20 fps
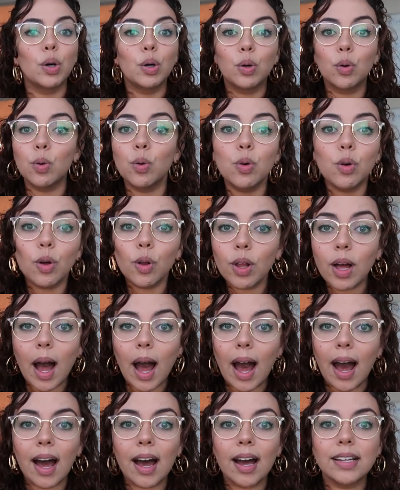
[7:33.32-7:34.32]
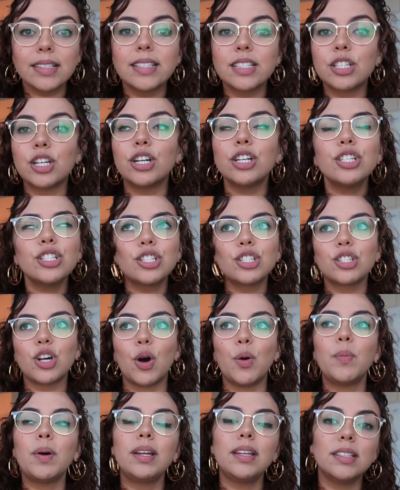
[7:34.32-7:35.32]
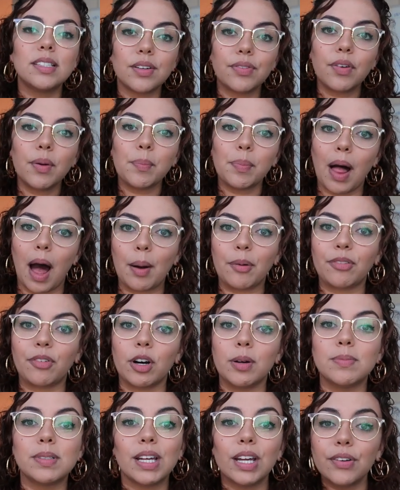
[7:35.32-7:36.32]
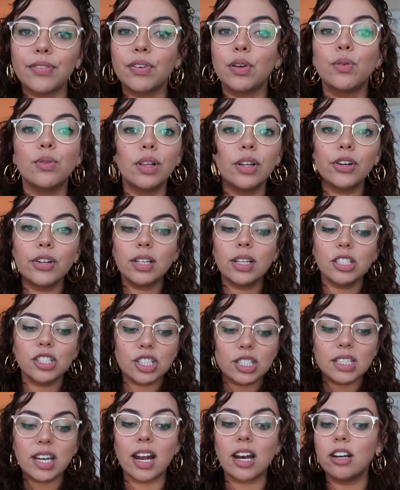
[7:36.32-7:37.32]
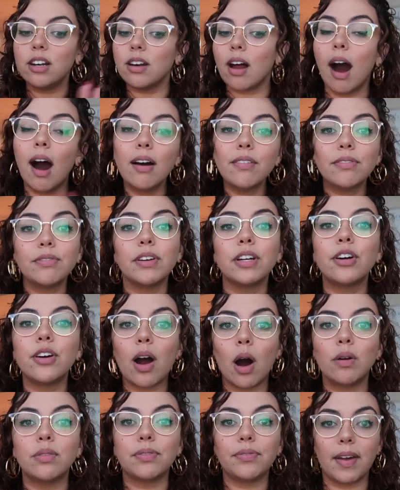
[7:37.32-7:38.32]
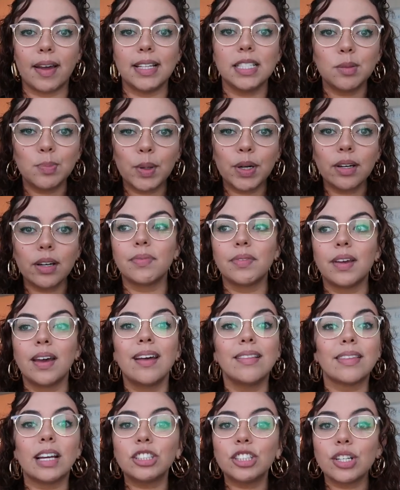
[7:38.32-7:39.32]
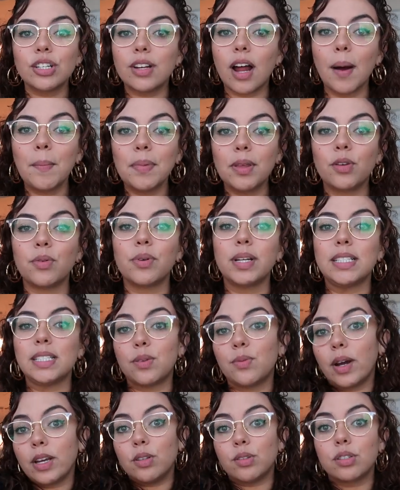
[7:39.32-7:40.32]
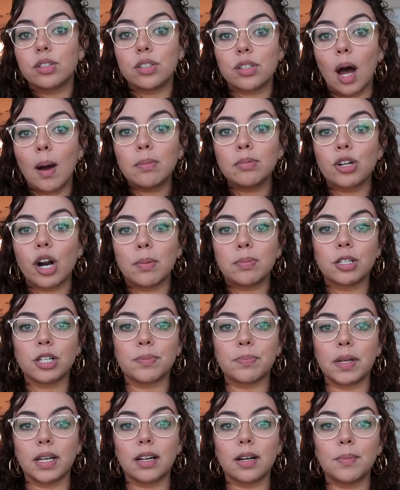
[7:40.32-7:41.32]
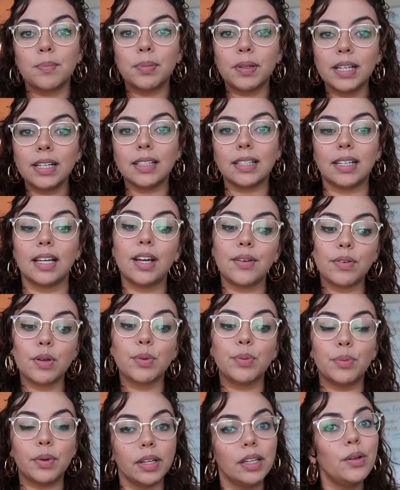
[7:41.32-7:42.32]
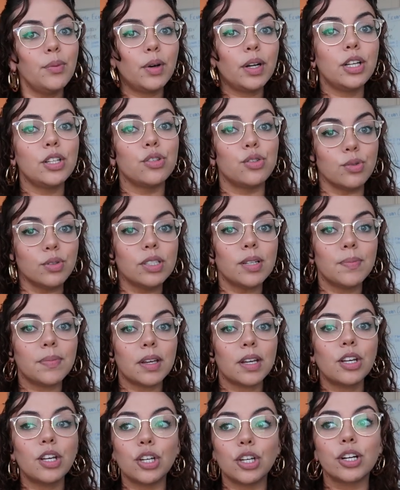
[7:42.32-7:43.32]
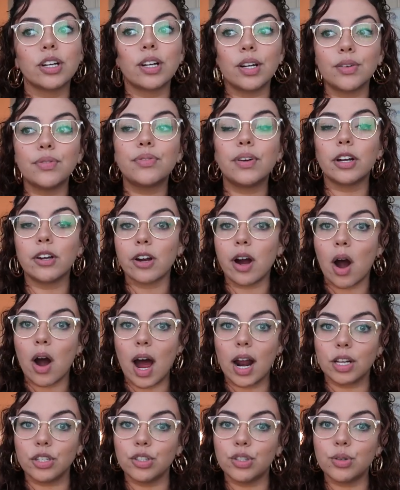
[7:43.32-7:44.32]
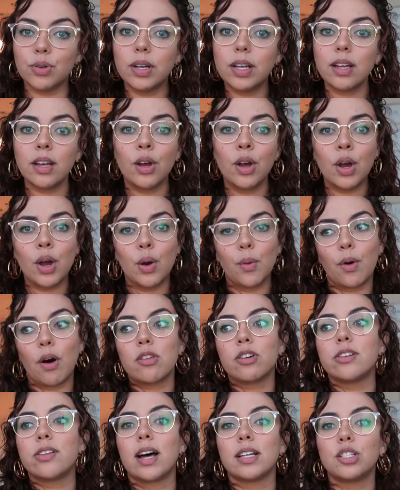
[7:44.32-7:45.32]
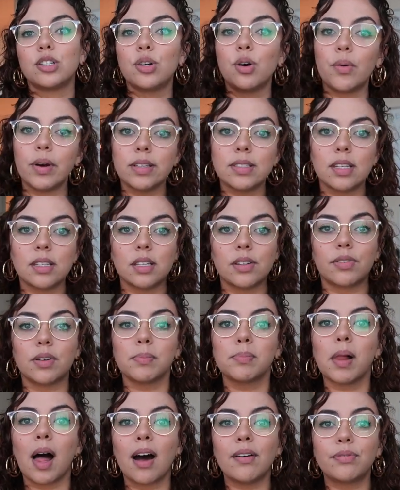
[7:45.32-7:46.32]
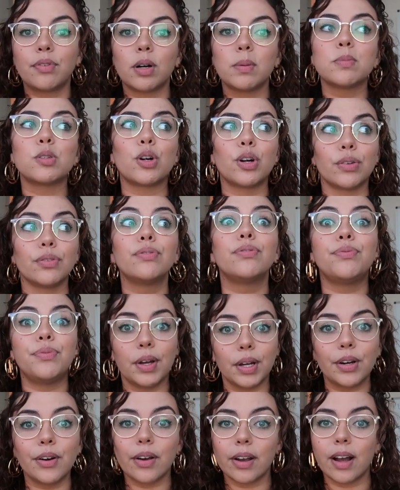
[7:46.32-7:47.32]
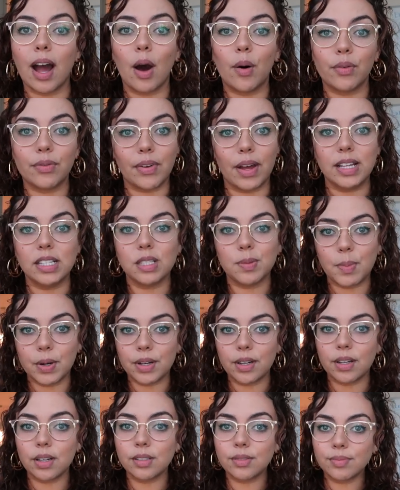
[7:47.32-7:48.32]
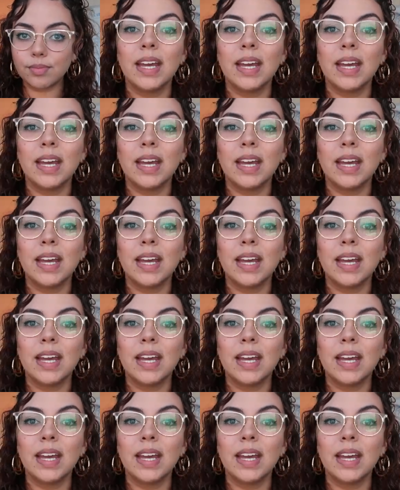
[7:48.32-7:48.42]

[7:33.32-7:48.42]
Google ads. There's so many different platforms. If you literally just cannot figure out Facebook, that should not be the reason why you stop dropshipping completely. If you really want to do something, you're going to figure out how to do it, whether that's going to different platforms or figuring out Facebook.